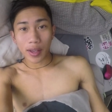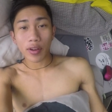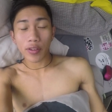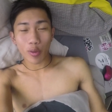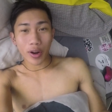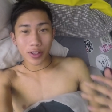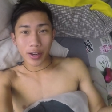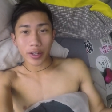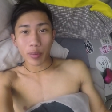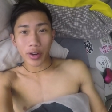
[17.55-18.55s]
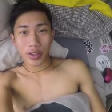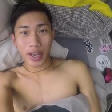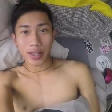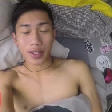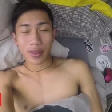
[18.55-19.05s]
Even if you want to talk in a British
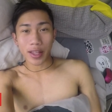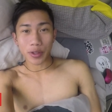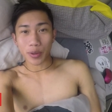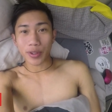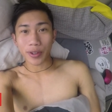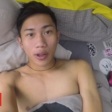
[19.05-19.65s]
accent, that's cool too.